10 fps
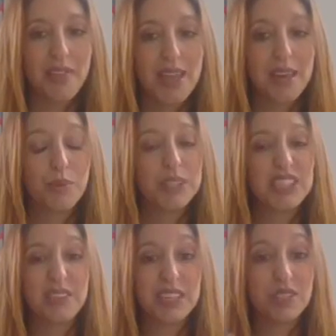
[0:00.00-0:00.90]
And then
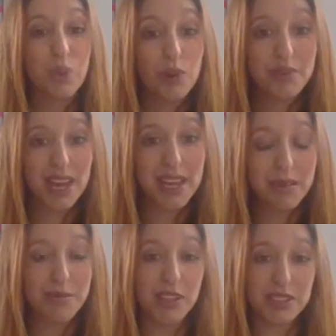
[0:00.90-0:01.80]
once you've had all of that
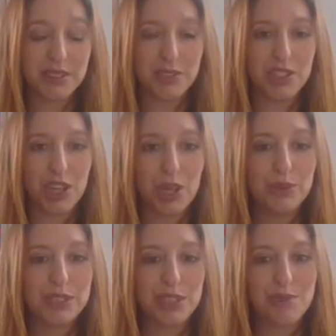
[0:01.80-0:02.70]
in advance of the
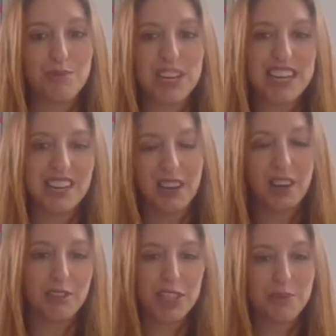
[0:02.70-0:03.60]
show, so you've really
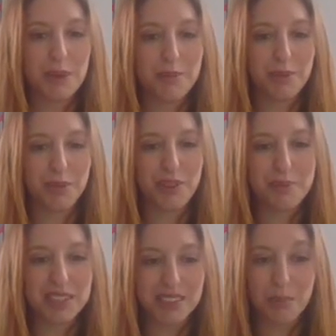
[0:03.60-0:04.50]
encouraged people to
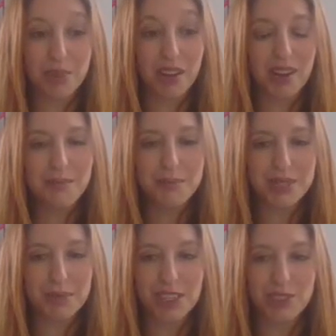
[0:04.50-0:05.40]
build up the hype
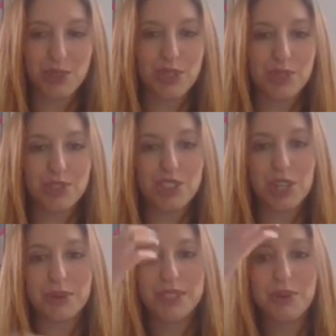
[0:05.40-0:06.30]
to make sure that your
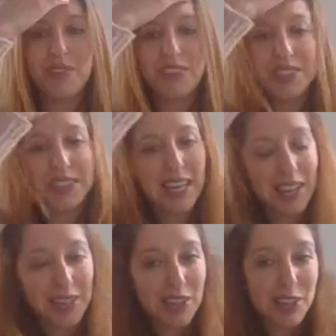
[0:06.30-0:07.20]
show is the one to
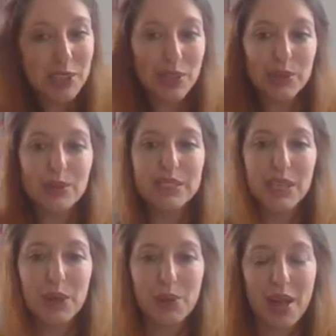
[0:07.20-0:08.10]
see, you'll
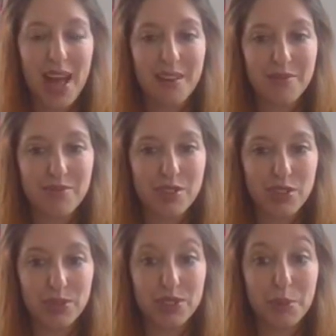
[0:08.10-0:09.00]
also have
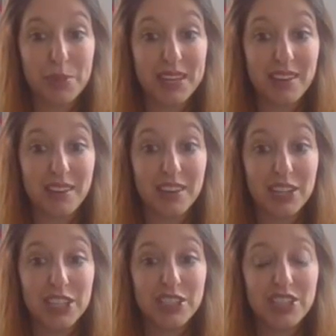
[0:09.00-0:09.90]
use your
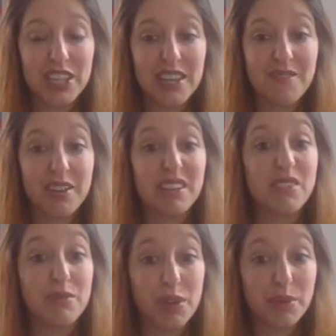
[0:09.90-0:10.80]
PR to
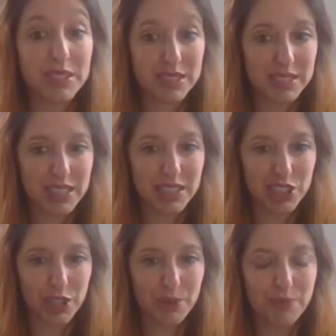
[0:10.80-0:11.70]
invite reviewers to see the
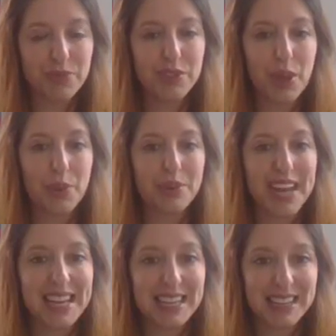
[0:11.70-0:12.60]
show. So
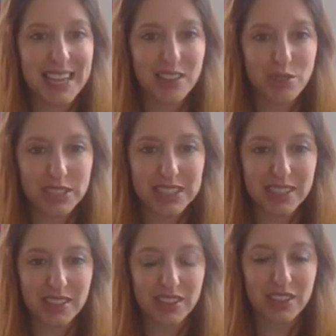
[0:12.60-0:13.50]
gaining that
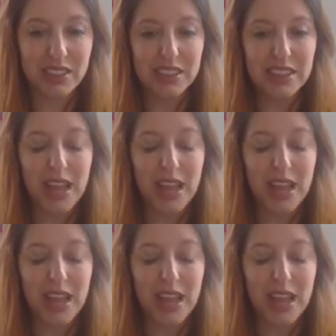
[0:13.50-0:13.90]
critical